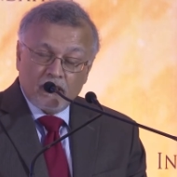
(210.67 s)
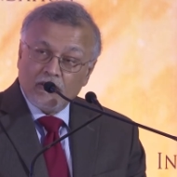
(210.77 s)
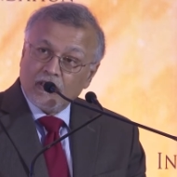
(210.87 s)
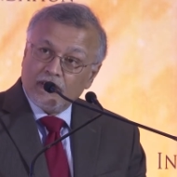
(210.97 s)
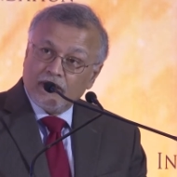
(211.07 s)

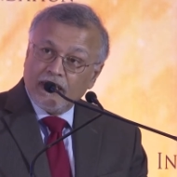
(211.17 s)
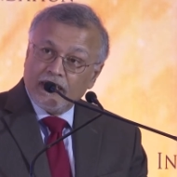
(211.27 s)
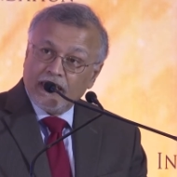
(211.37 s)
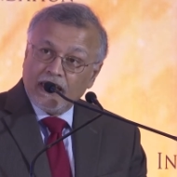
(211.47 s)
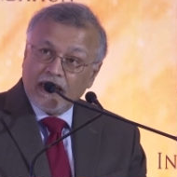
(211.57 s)
Dr.
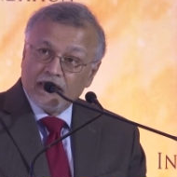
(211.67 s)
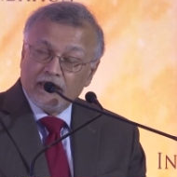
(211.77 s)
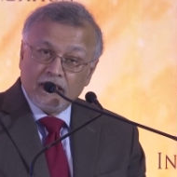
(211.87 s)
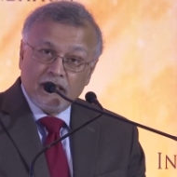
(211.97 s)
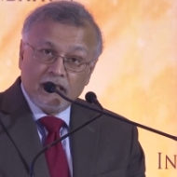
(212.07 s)
Reddy had
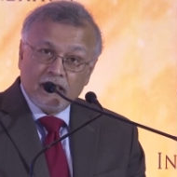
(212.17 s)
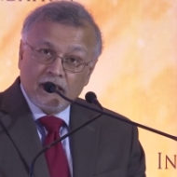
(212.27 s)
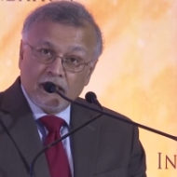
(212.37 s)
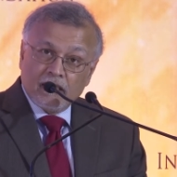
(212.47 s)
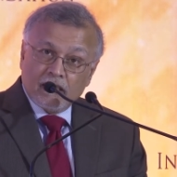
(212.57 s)
the
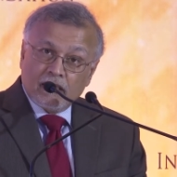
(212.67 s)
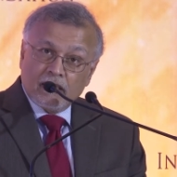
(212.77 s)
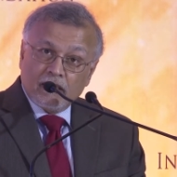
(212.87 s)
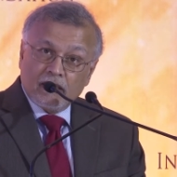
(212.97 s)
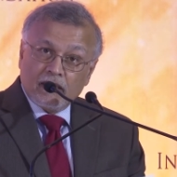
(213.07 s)

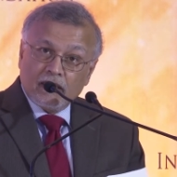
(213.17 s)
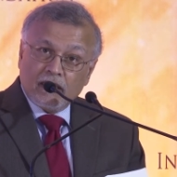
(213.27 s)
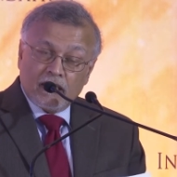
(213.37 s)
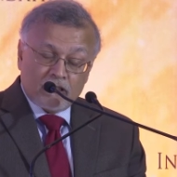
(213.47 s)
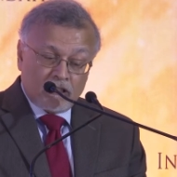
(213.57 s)

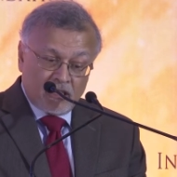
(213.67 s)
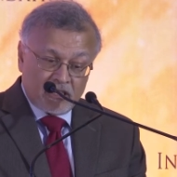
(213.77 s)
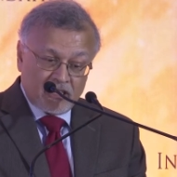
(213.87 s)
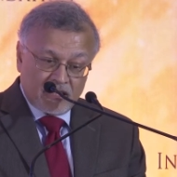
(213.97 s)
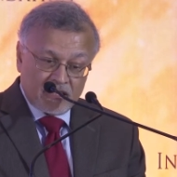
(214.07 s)

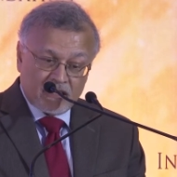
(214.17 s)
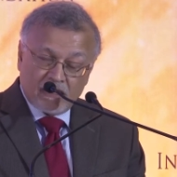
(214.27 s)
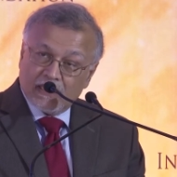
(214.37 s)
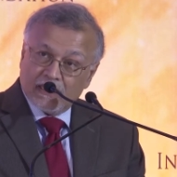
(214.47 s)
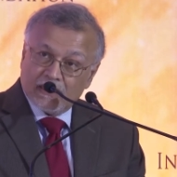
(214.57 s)
astonishing
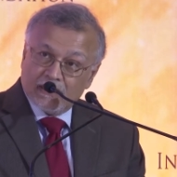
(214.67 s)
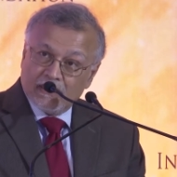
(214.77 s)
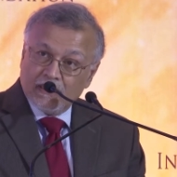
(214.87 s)
insight